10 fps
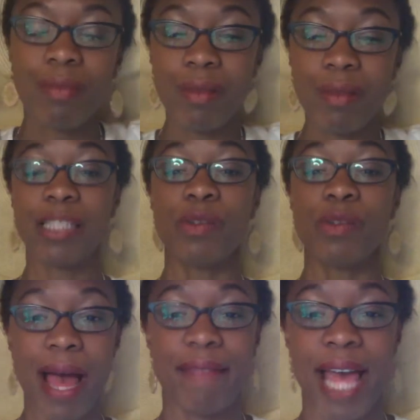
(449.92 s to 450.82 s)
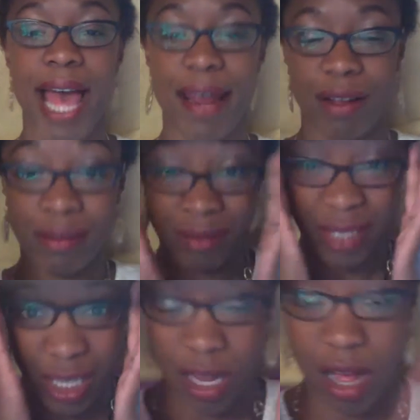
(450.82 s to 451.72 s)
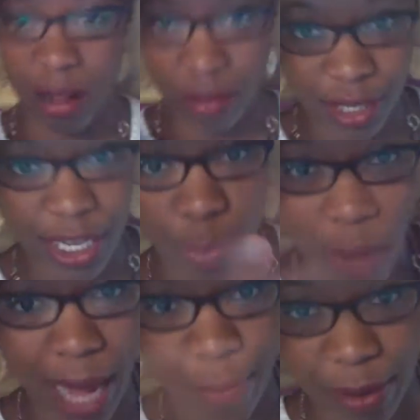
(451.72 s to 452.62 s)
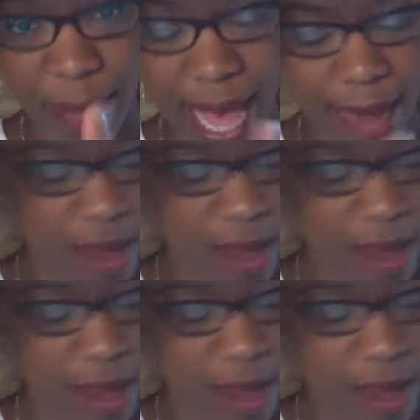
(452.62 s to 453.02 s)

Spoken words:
that's why I have the hat on. Tell y'all get a wide brim hat.